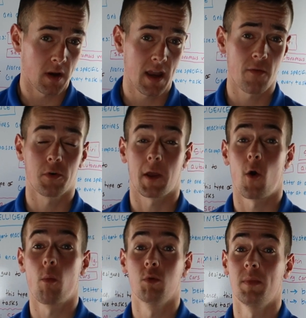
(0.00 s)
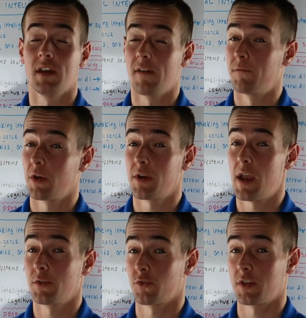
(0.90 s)
So I have what I hope will be a very
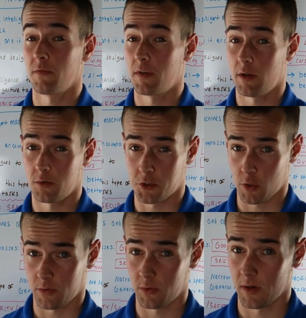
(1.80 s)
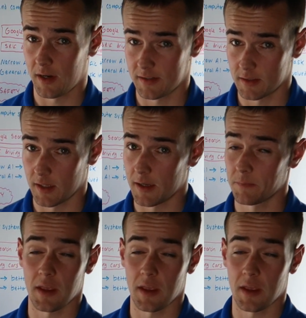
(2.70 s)
interesting video to share with you guys today,